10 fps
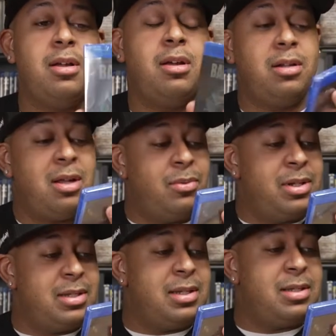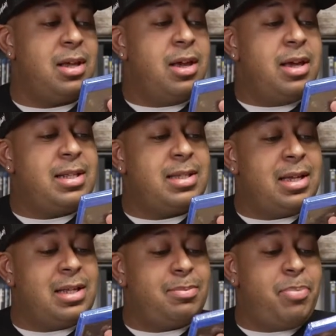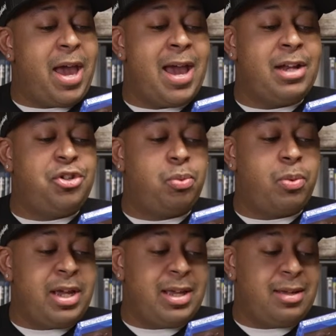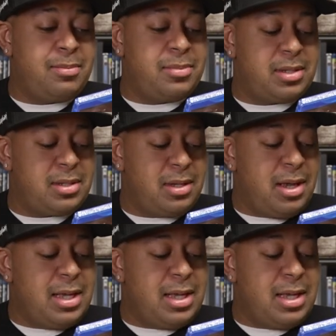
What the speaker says: Hold on, what is this? It says Bad Dreams.